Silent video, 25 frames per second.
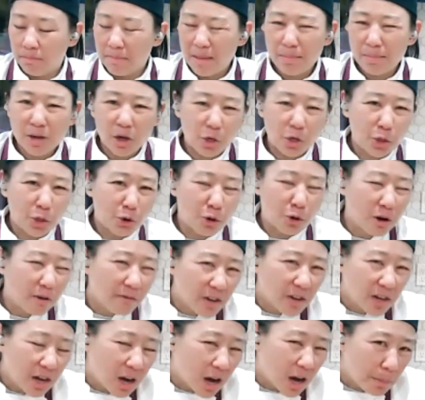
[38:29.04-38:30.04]
maybe a third
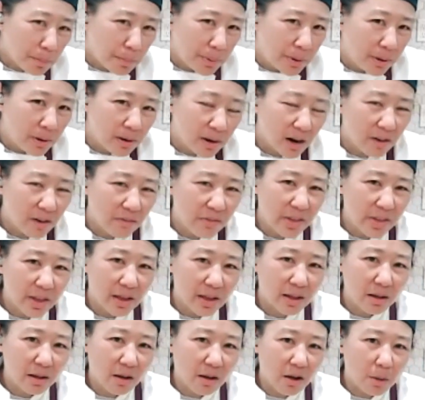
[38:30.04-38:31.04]
of a cup of
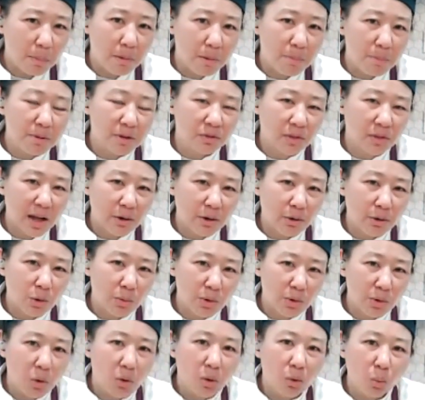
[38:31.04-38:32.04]
the all-purpose flour
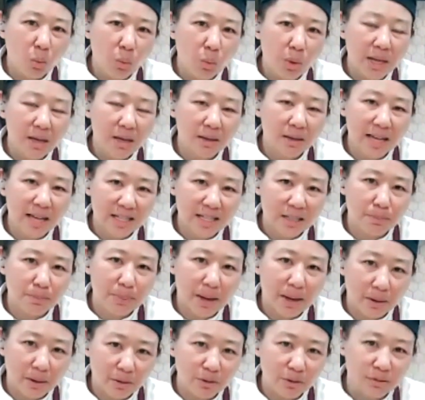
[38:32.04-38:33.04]
with whole wheat. That's
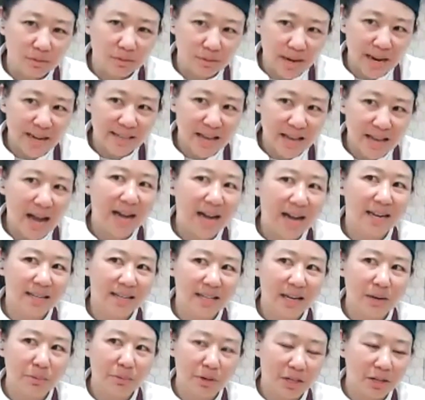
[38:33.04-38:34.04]
about as high
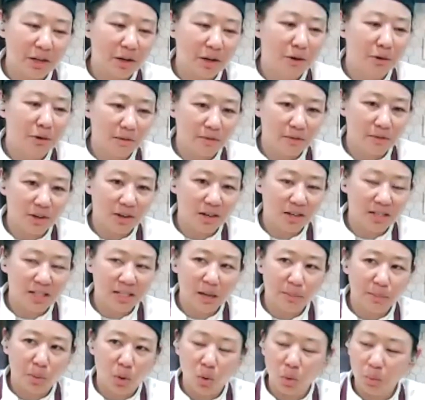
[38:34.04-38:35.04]
as I would go if you're going to
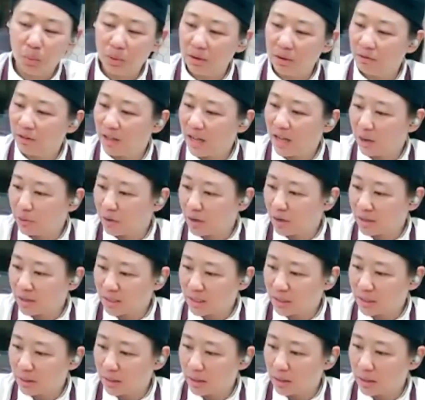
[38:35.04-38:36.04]
sub whole wheat flour
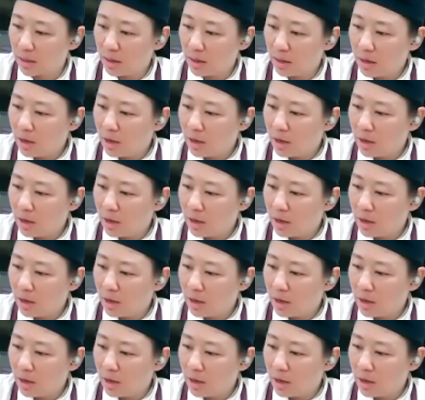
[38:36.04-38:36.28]
onto it.